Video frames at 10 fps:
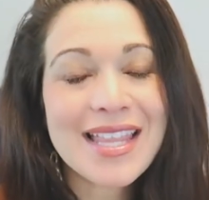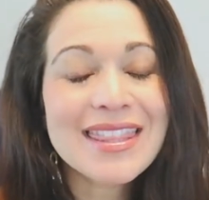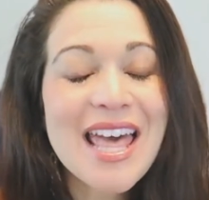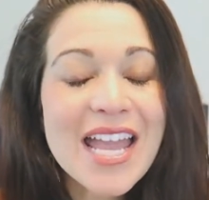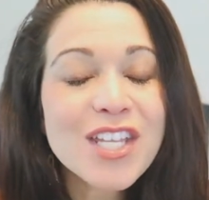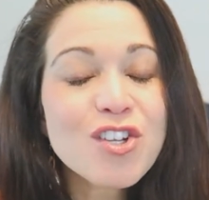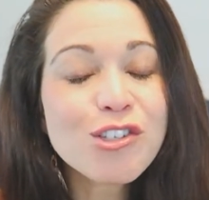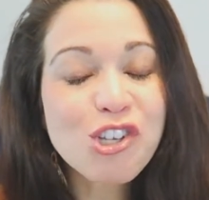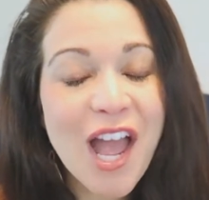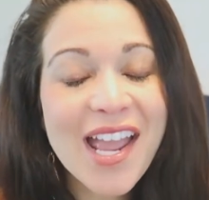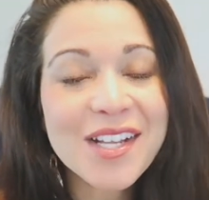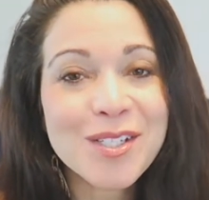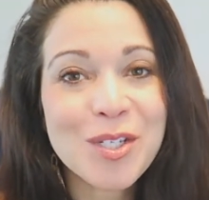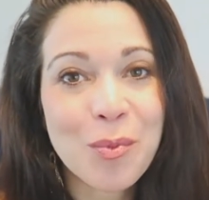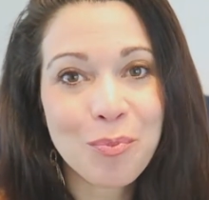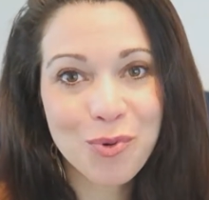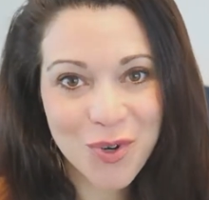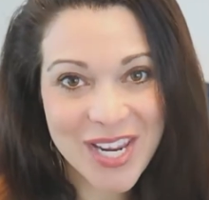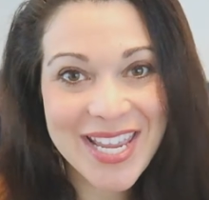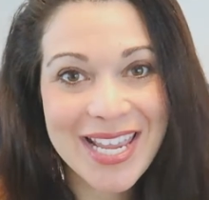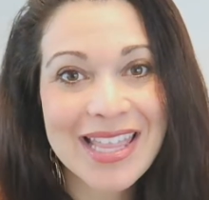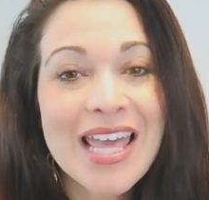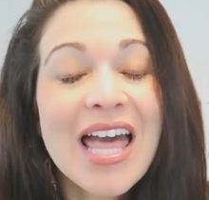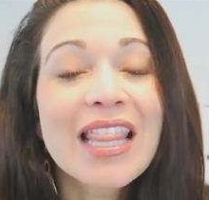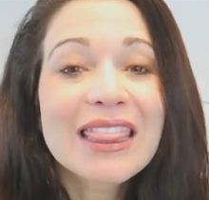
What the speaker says: Let your child breathe.